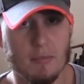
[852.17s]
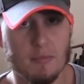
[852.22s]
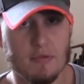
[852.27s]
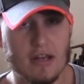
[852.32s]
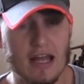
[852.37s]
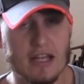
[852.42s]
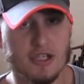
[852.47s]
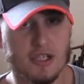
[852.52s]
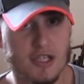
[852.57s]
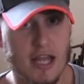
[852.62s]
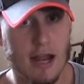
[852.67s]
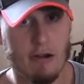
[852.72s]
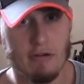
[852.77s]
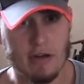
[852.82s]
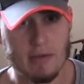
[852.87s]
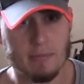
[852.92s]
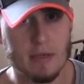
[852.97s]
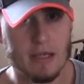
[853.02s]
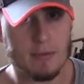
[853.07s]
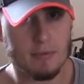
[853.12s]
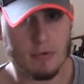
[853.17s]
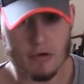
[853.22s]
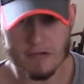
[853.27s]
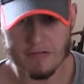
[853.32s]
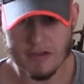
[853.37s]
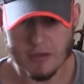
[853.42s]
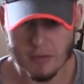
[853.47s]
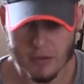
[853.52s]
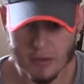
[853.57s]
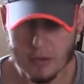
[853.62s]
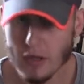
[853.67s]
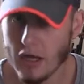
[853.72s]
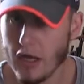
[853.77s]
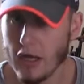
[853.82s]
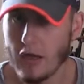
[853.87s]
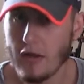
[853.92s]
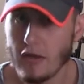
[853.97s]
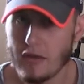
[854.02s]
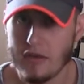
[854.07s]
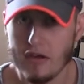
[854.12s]
legendary people, if you will,
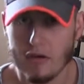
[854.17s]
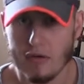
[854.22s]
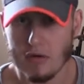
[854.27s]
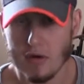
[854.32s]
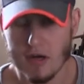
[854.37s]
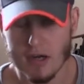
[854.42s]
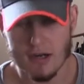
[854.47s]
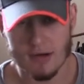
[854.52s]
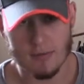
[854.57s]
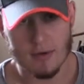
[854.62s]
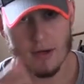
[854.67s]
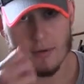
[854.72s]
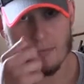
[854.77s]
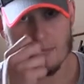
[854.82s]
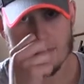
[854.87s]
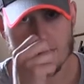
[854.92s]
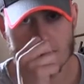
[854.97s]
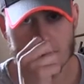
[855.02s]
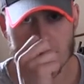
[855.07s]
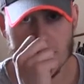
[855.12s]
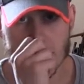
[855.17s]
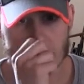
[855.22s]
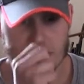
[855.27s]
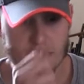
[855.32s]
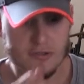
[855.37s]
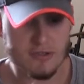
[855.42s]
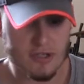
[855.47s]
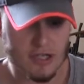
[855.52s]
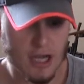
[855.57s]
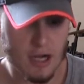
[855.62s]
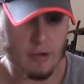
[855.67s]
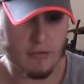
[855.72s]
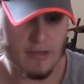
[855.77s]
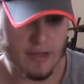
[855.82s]
that were that used to go